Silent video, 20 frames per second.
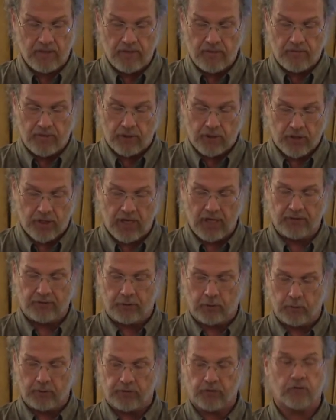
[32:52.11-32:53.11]
the chance
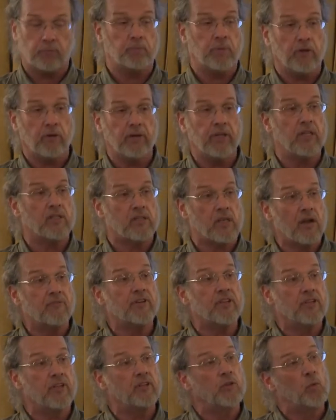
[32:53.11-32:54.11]
to experience
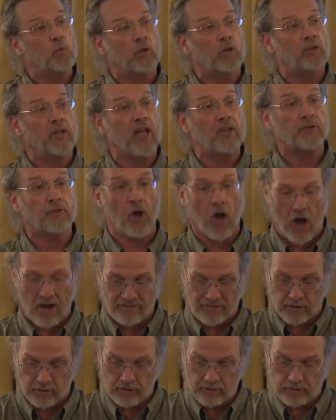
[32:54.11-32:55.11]
everything the world has to
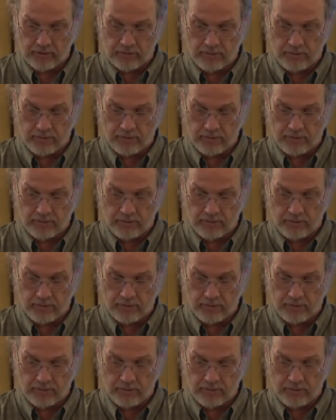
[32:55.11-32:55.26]
offer,